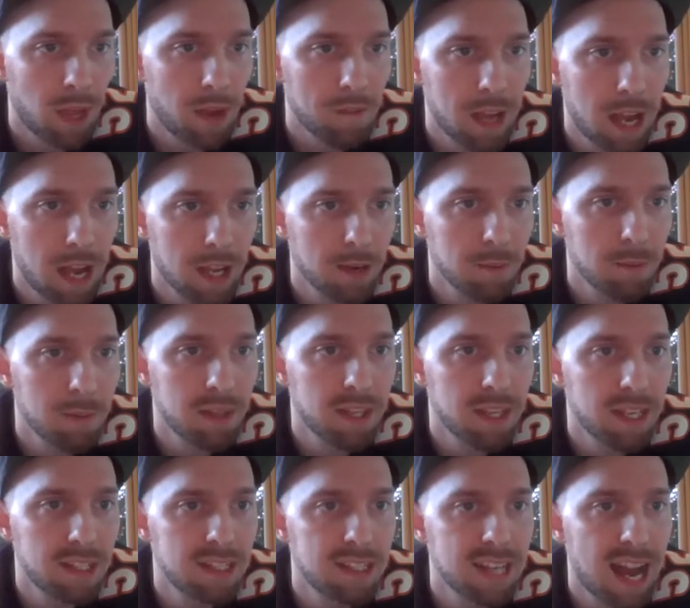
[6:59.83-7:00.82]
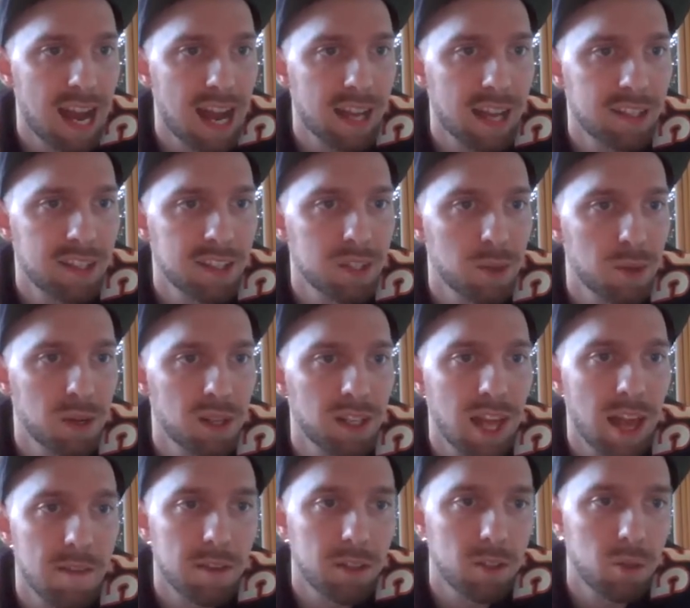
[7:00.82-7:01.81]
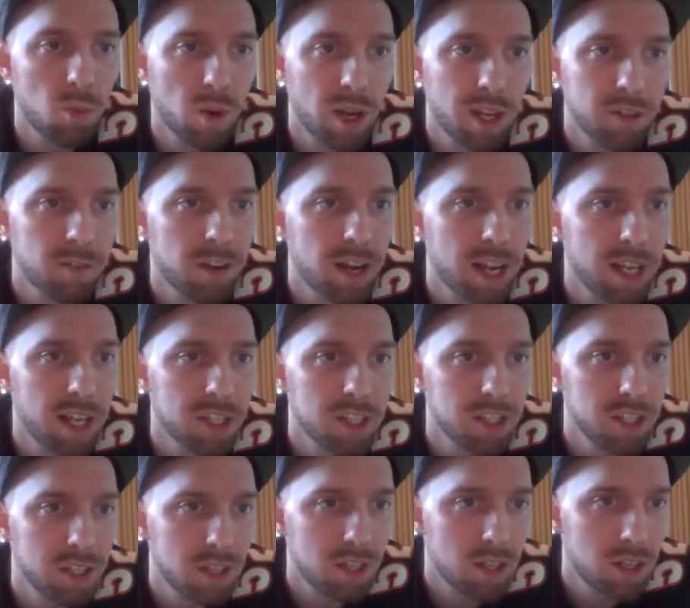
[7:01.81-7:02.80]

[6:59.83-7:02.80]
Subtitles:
I've got them in the 9-11 win range.